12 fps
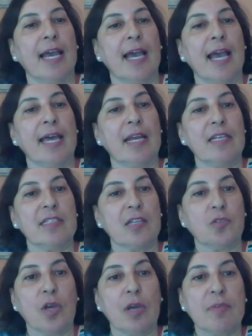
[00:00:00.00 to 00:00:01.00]
And I said
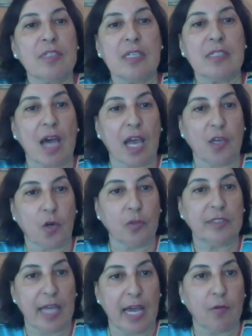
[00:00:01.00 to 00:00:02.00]
to him, I
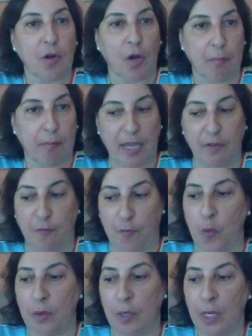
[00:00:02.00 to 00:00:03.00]
wrote down on my
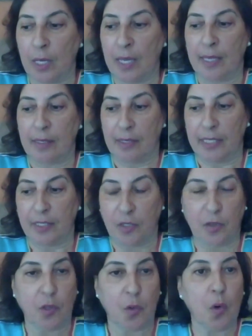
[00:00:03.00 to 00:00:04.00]
phone in
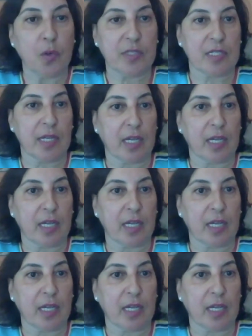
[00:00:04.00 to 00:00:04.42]
the notes, like